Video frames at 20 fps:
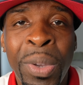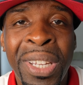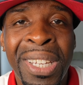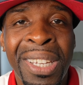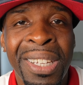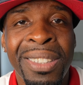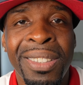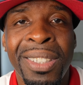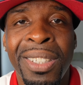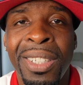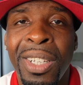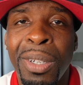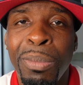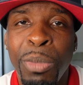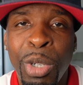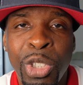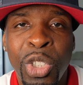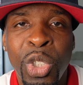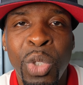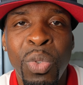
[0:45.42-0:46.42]
we get into the
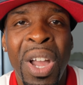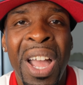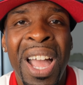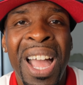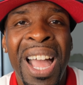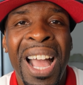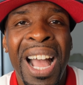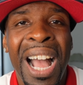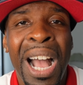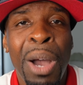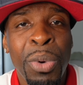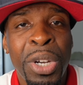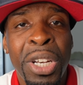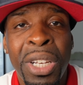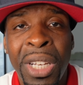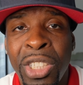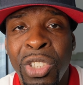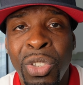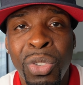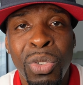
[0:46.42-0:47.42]
commercial, I want to
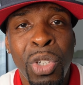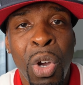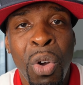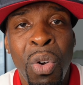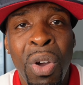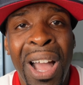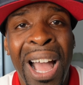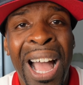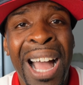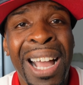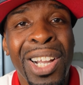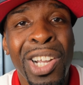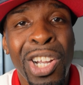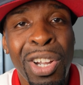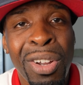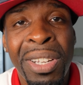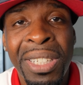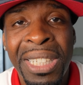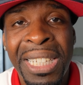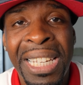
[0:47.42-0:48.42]
let you know I
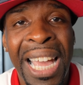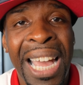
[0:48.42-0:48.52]
currently